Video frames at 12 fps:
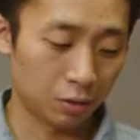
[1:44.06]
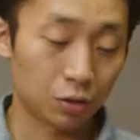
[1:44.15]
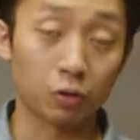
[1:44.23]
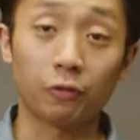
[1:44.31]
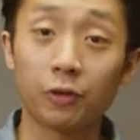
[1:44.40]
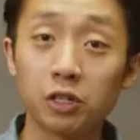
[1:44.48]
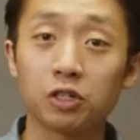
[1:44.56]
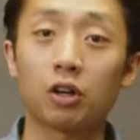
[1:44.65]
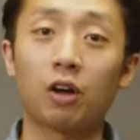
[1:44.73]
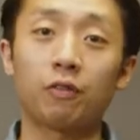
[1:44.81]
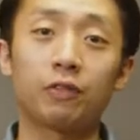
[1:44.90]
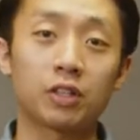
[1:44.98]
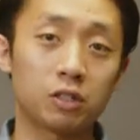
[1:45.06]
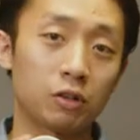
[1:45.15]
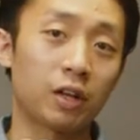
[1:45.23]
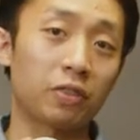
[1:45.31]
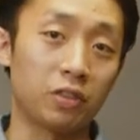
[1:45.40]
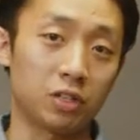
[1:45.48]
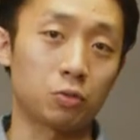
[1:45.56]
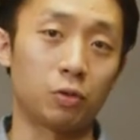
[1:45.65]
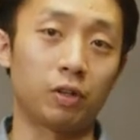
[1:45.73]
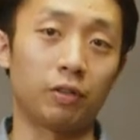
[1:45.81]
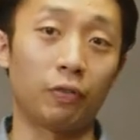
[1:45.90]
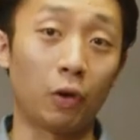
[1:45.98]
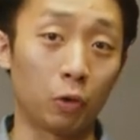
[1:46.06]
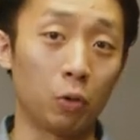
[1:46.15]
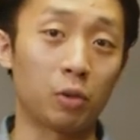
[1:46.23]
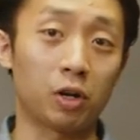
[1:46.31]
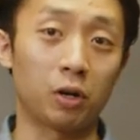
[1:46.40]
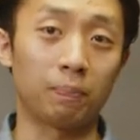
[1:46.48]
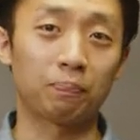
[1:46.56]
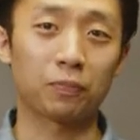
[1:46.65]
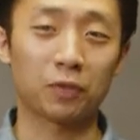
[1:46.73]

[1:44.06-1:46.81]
So first off, let's look at this one, the Aroma Cup.